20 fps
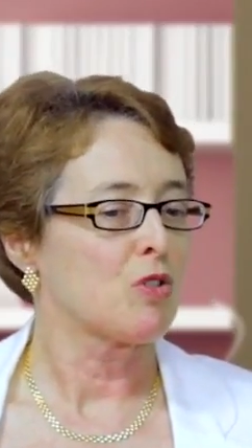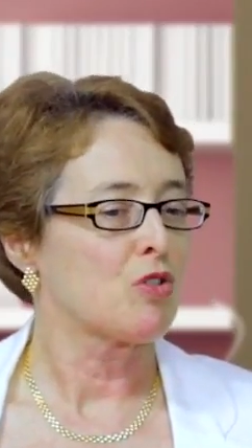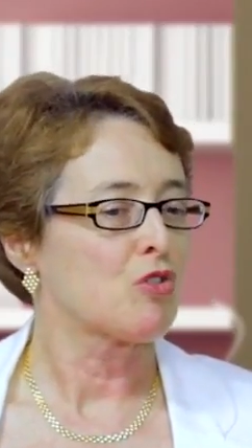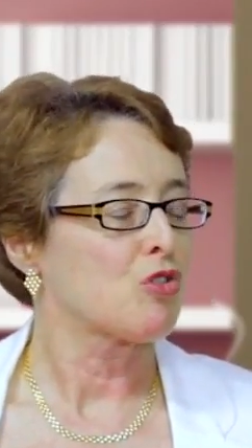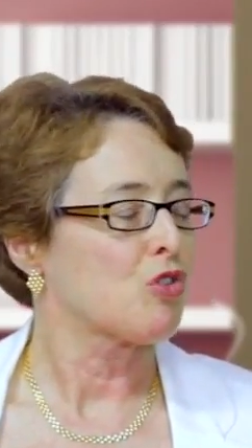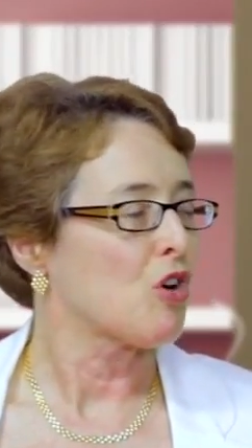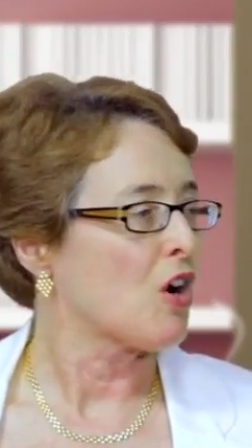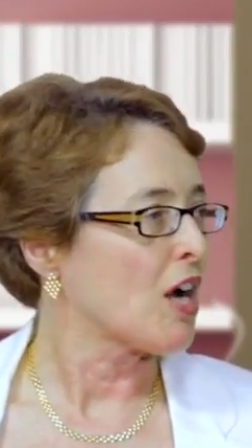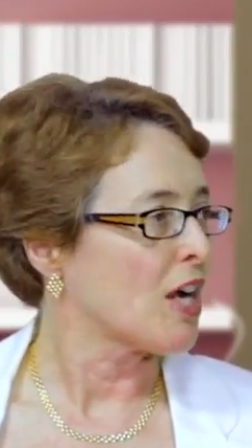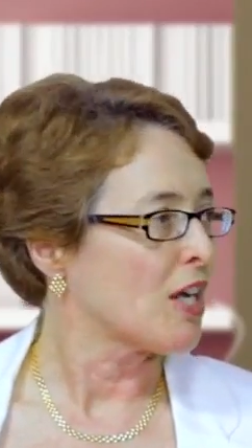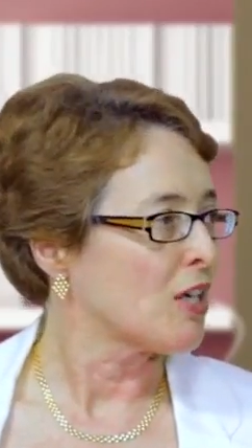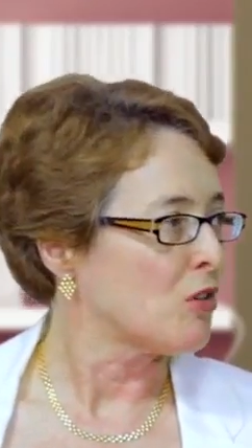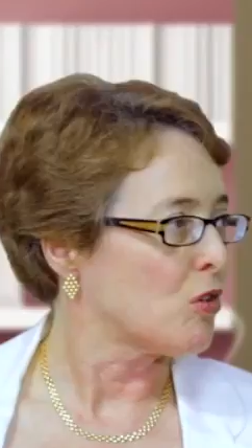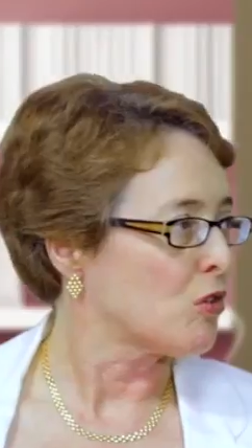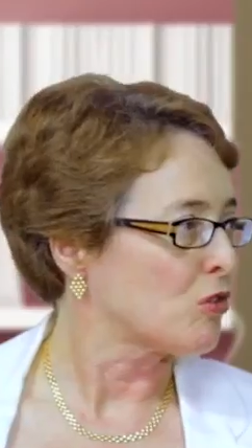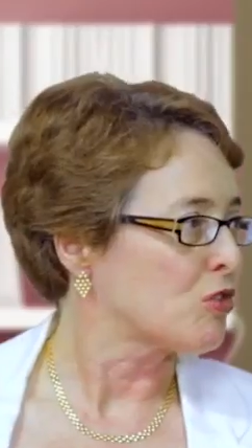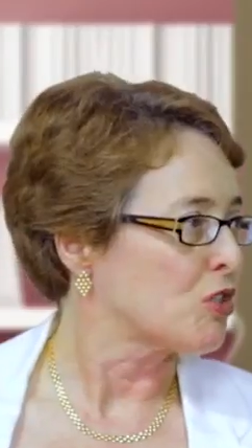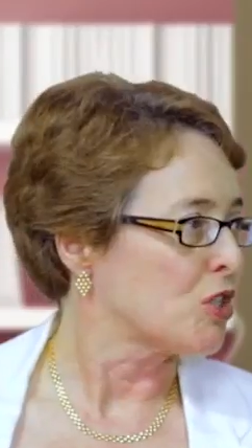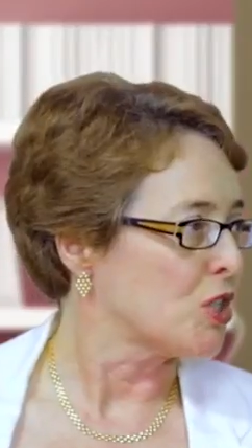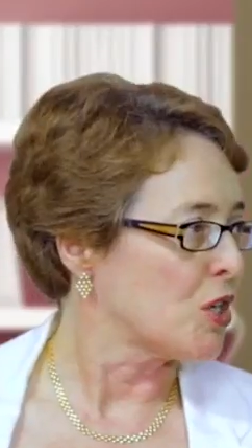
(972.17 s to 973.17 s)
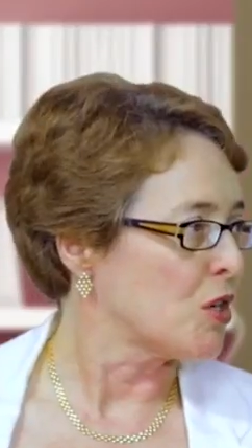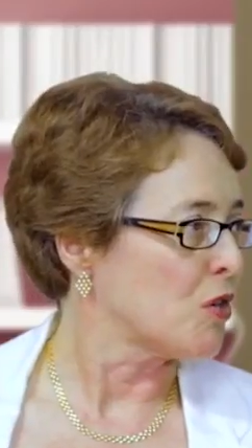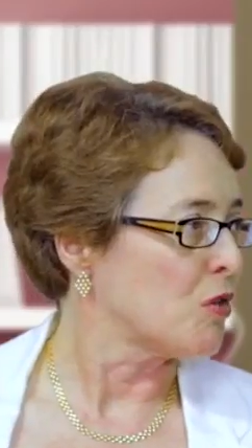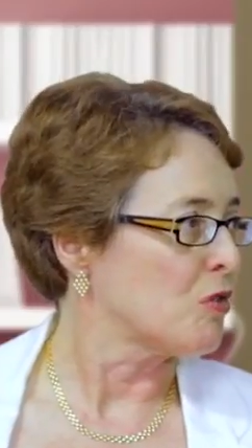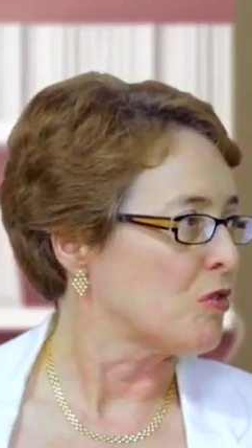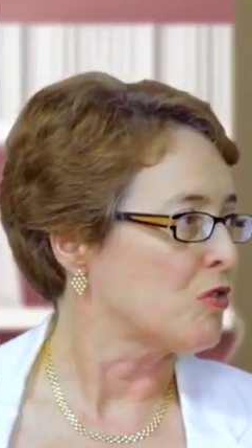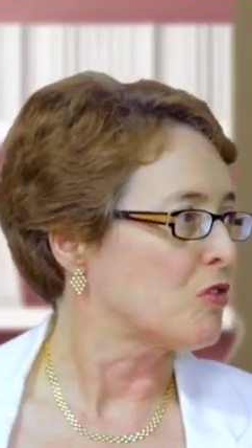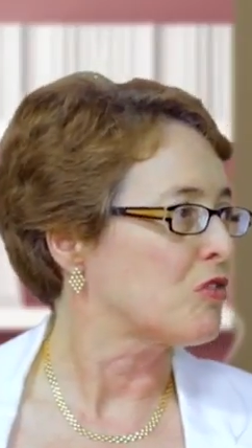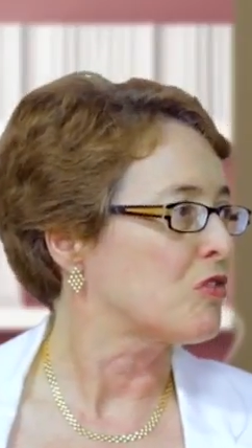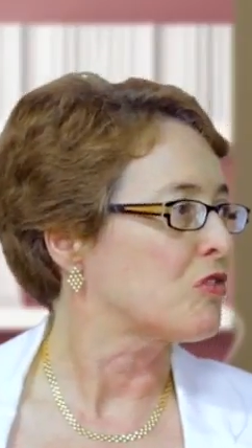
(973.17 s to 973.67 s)
we're trying not to
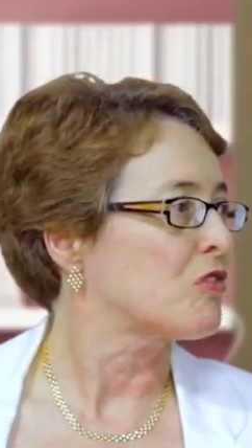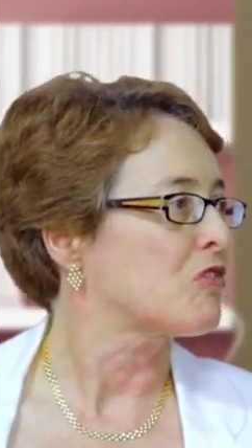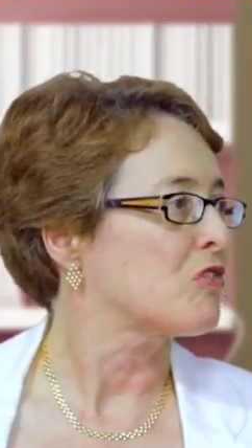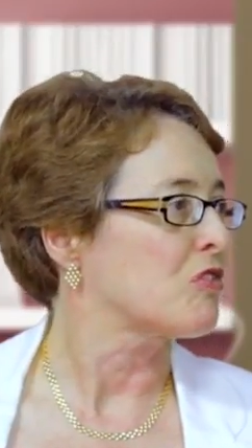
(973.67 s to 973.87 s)
use